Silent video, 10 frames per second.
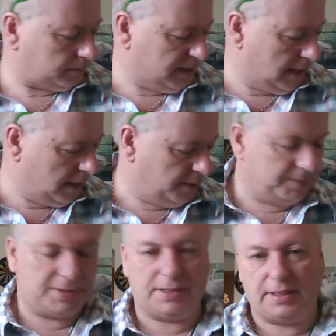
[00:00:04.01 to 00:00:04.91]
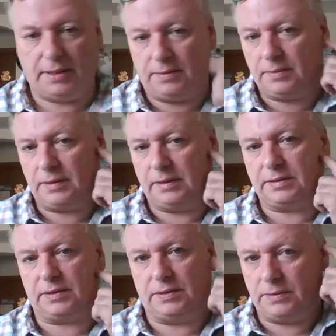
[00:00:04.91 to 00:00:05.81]
Today I'd like
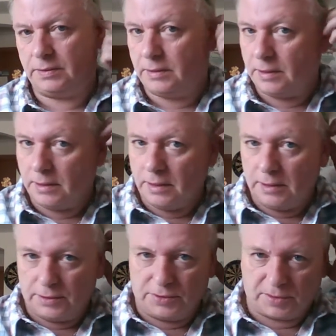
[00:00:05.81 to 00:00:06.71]
to do